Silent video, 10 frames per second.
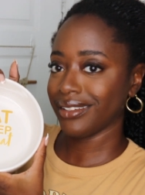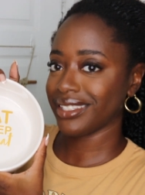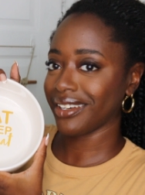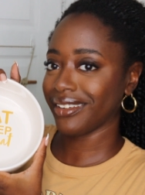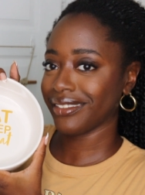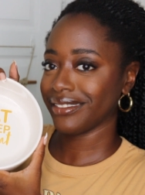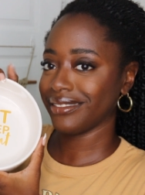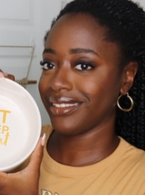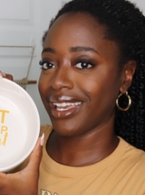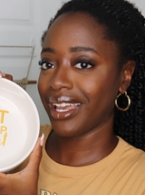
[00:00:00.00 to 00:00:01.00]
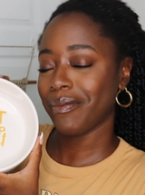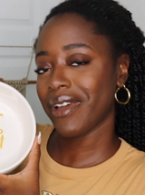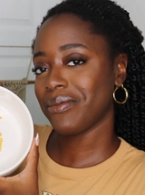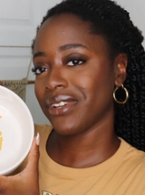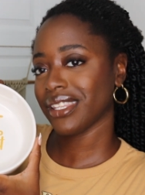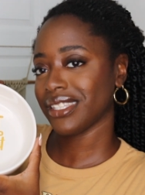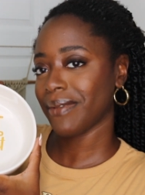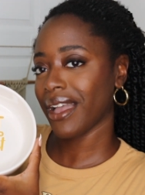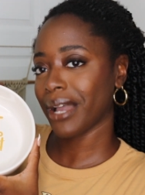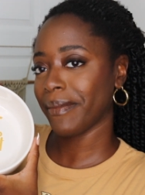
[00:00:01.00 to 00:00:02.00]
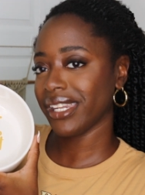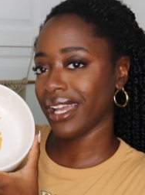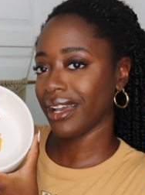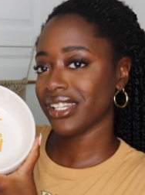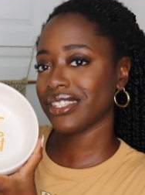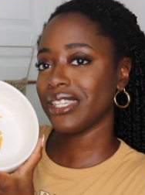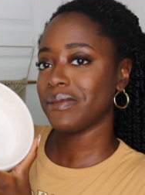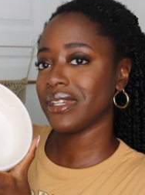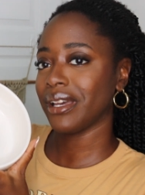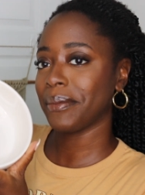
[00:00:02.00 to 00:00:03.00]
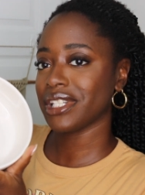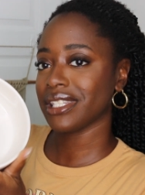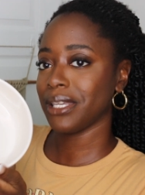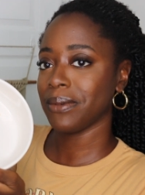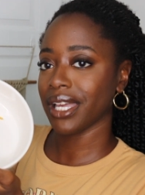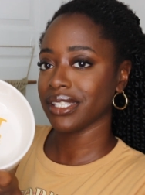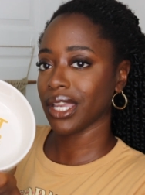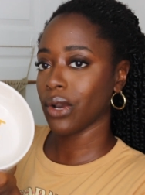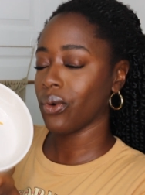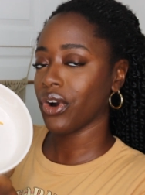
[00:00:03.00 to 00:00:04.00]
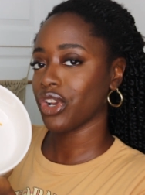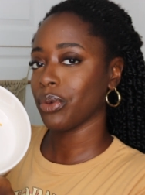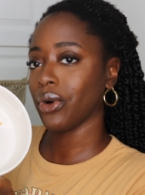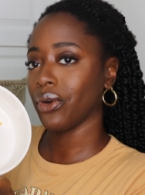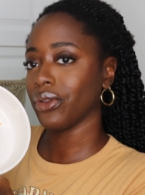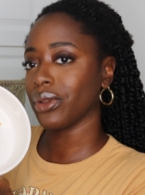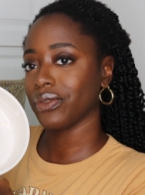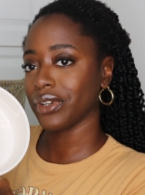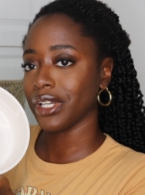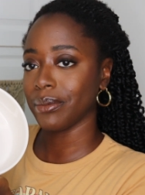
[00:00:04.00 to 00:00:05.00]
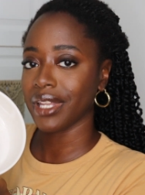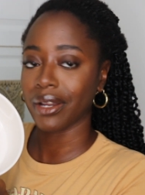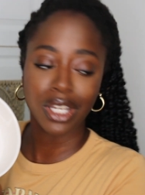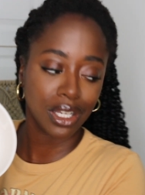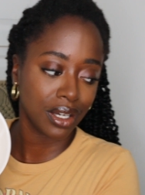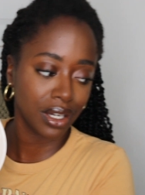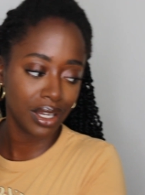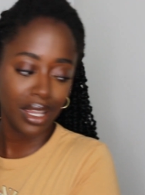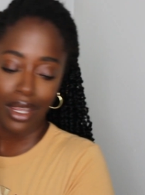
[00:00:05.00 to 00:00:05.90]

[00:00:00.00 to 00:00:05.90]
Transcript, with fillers: So yeah, I might bring this back, I might not. Just keep it, I might just keep it as like a water bowl for him down here.